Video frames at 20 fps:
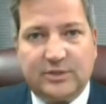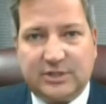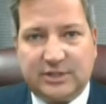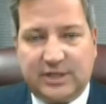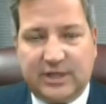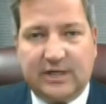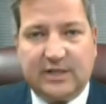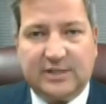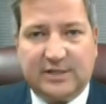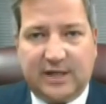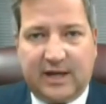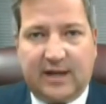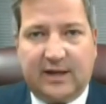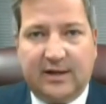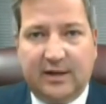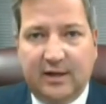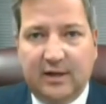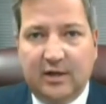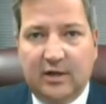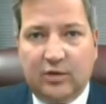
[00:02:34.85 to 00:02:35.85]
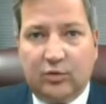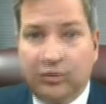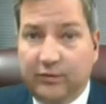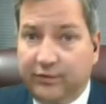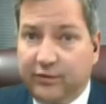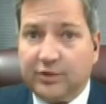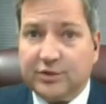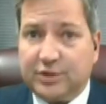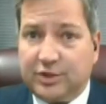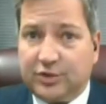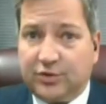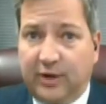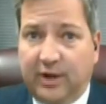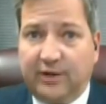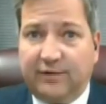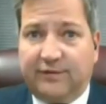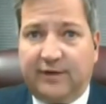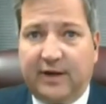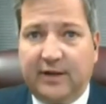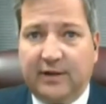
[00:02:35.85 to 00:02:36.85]
things that reversed the
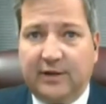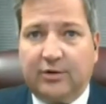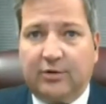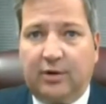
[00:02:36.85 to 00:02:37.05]
trend of violent